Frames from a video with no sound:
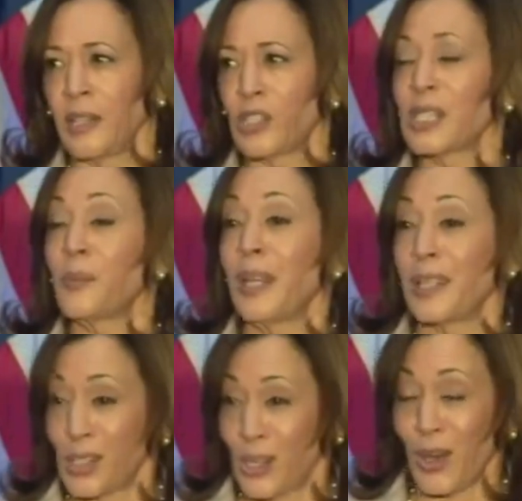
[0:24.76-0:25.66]
And just
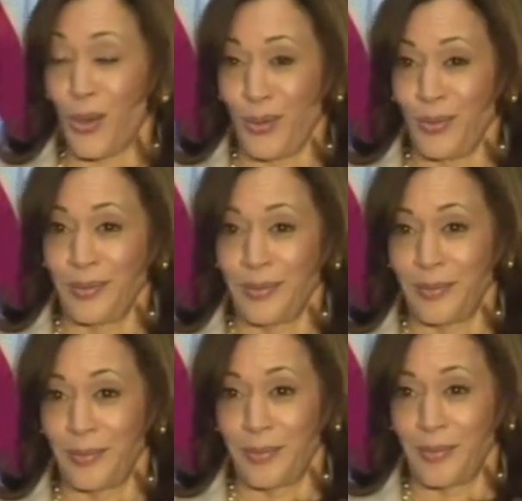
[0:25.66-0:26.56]
minutes ago,
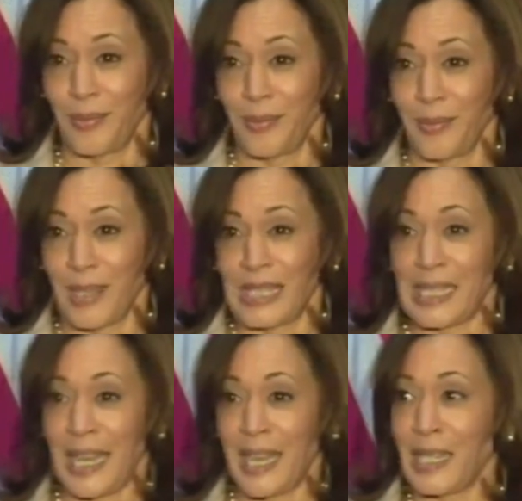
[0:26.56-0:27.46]

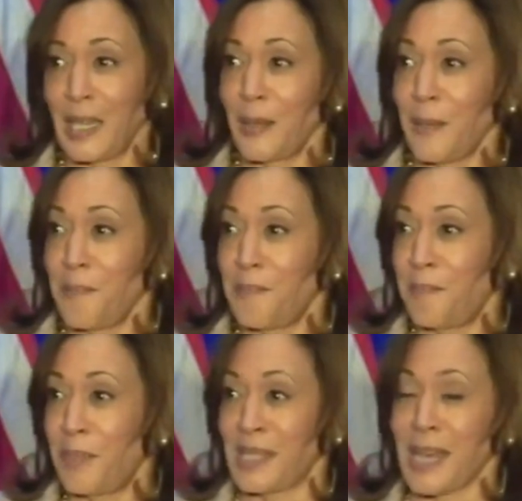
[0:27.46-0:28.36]
standing
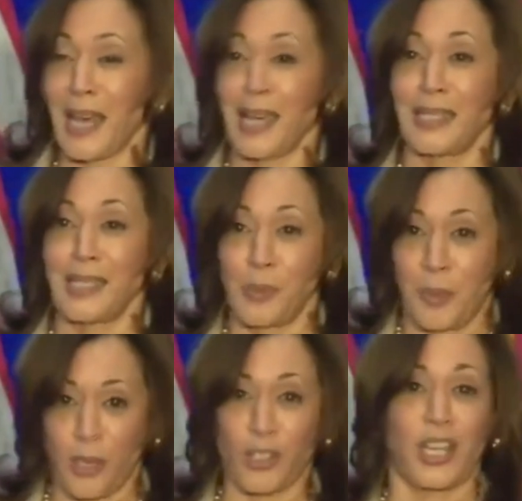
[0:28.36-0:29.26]
beside
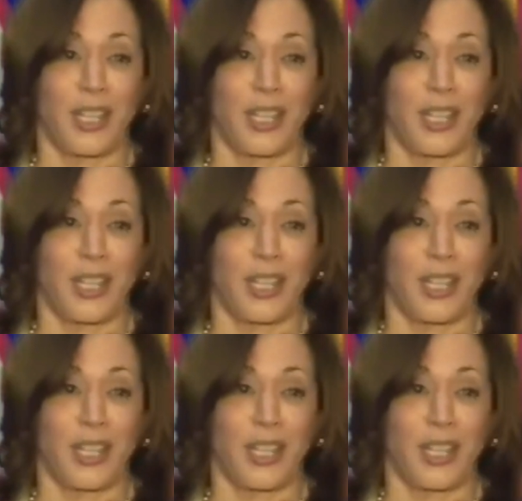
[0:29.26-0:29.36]
Speaker